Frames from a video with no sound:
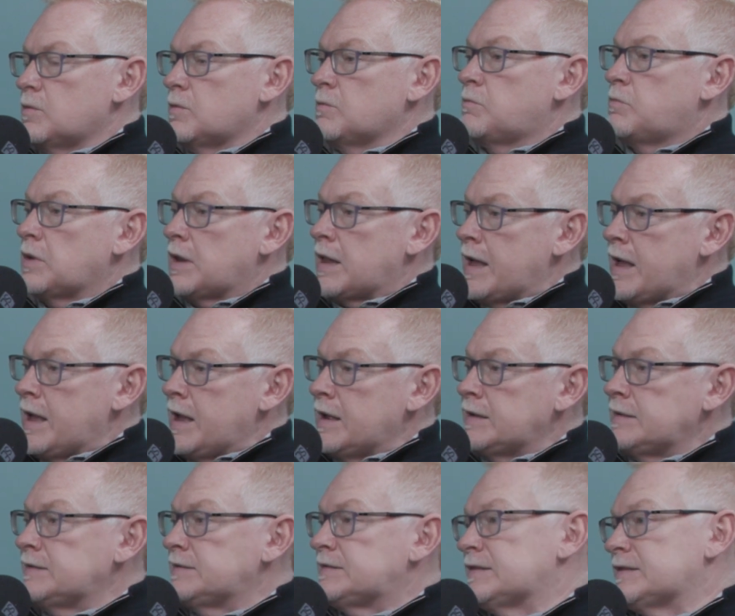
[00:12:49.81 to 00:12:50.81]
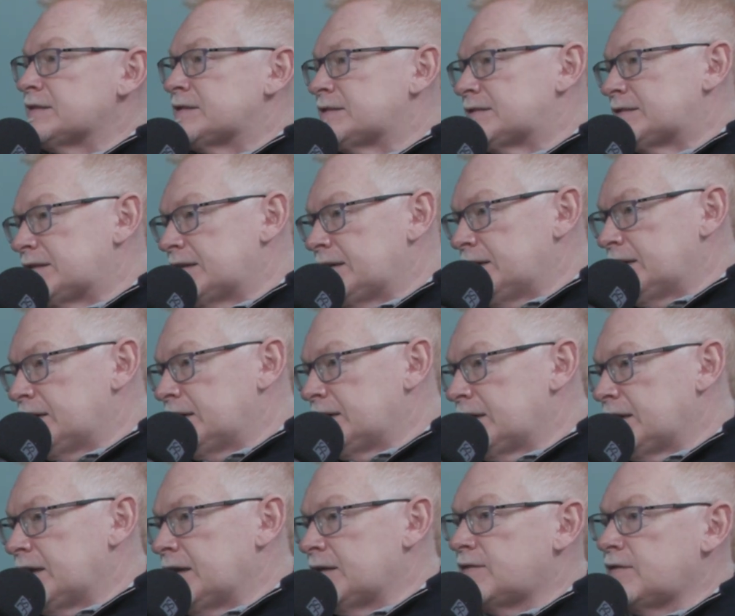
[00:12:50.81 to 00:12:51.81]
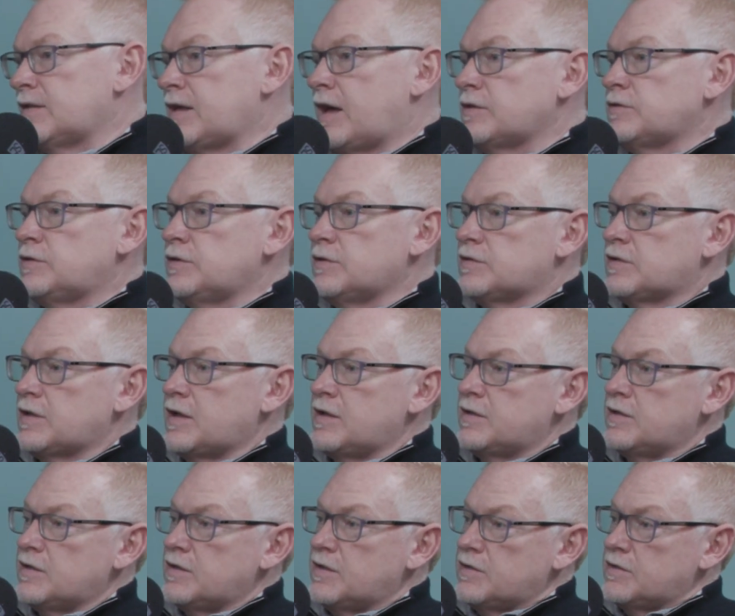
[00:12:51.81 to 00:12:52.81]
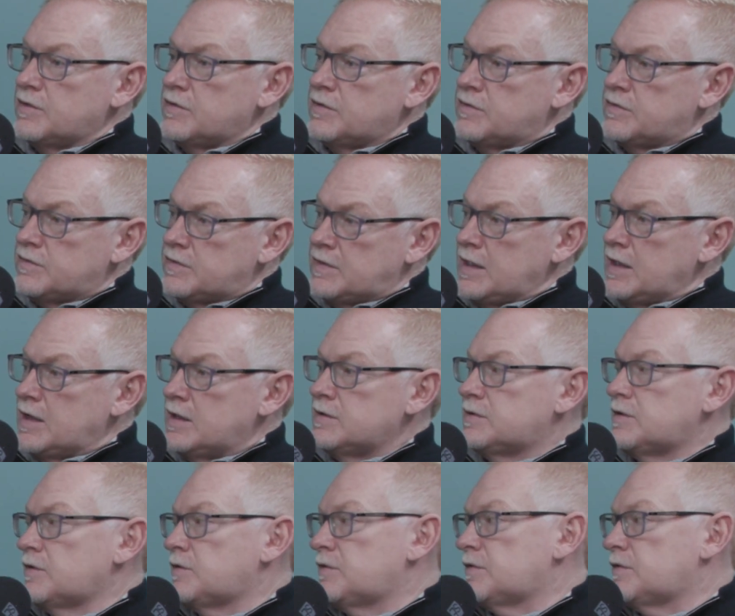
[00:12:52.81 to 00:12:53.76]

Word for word: blind to seeing is not just a sin to